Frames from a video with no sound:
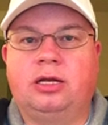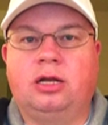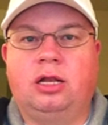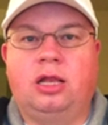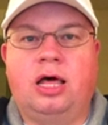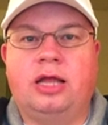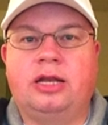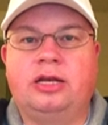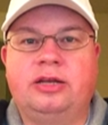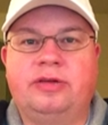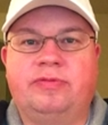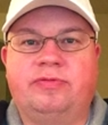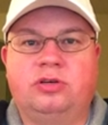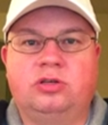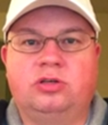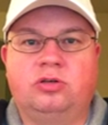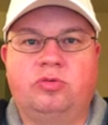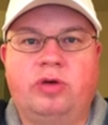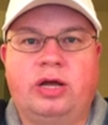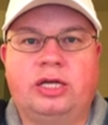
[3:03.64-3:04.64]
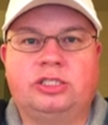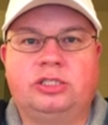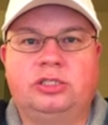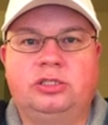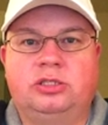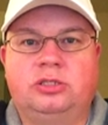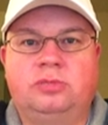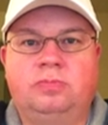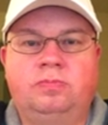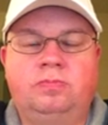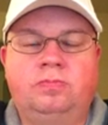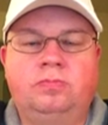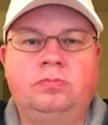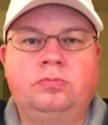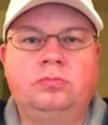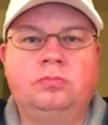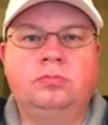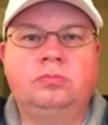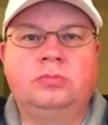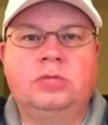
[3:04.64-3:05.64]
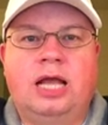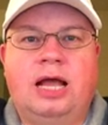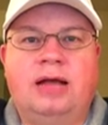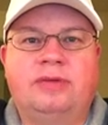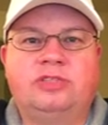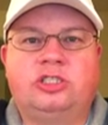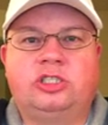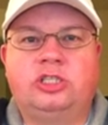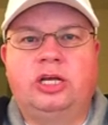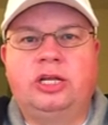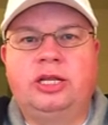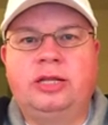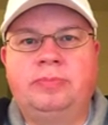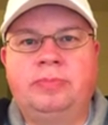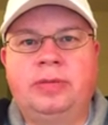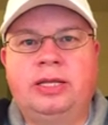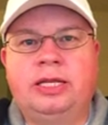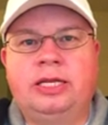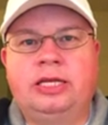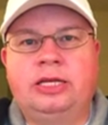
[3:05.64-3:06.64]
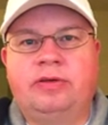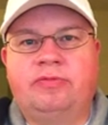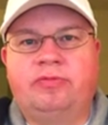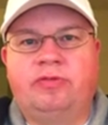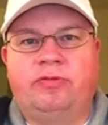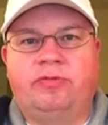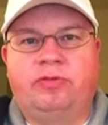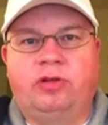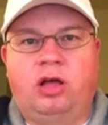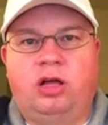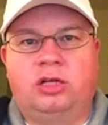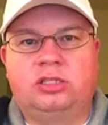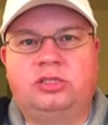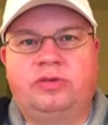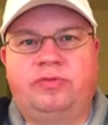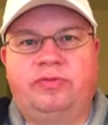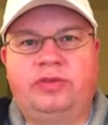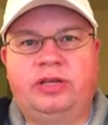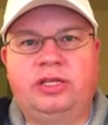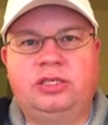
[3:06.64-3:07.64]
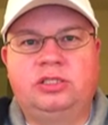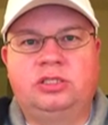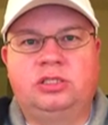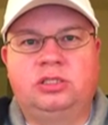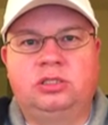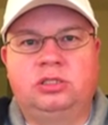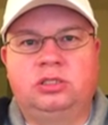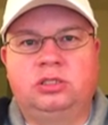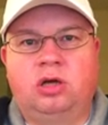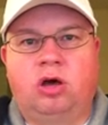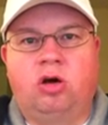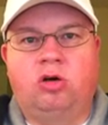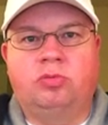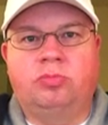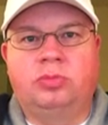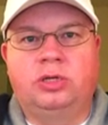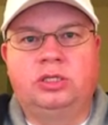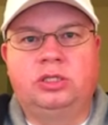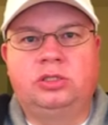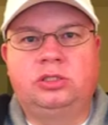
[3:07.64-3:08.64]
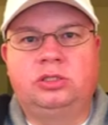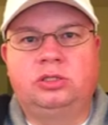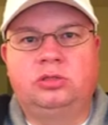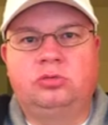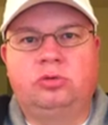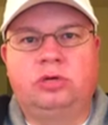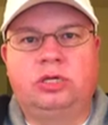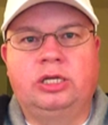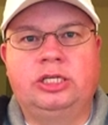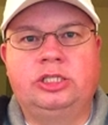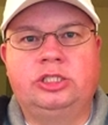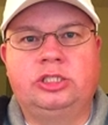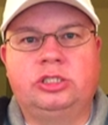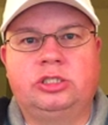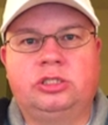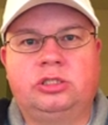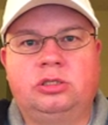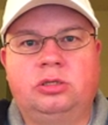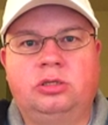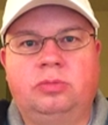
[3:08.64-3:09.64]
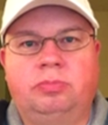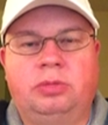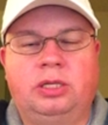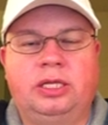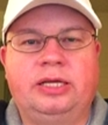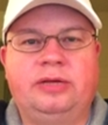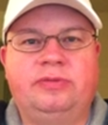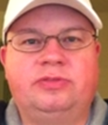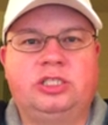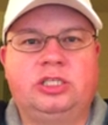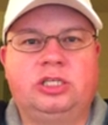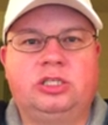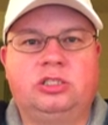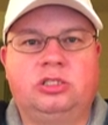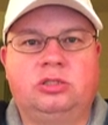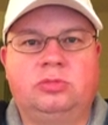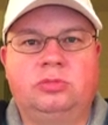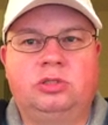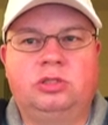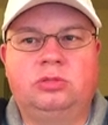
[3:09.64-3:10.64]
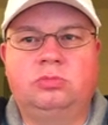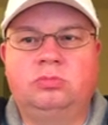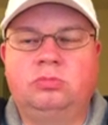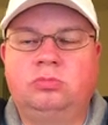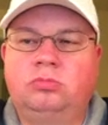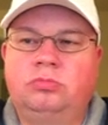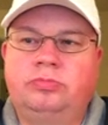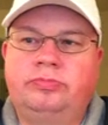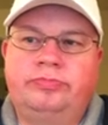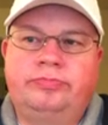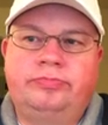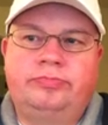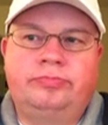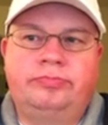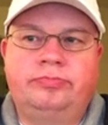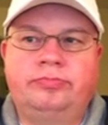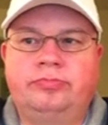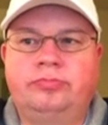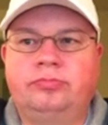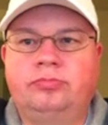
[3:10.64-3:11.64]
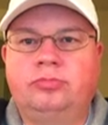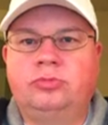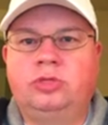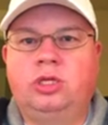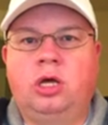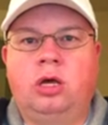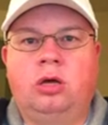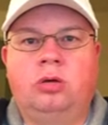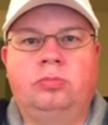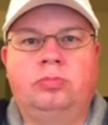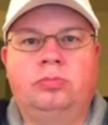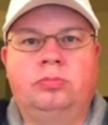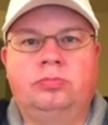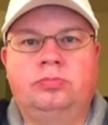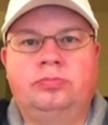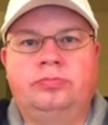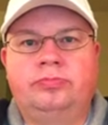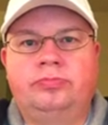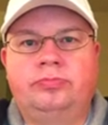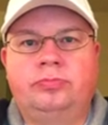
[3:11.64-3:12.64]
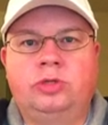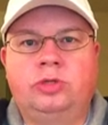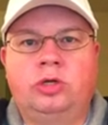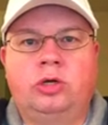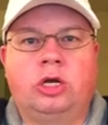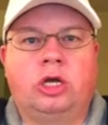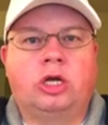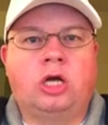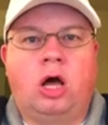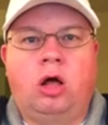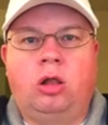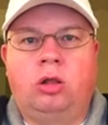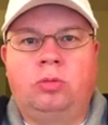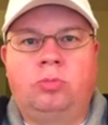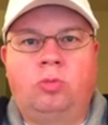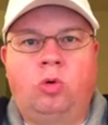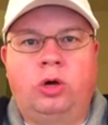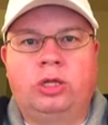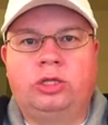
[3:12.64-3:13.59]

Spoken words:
in a lot of different directions. I've studied many different philosophies and dogmas and religious belief systems. You could call them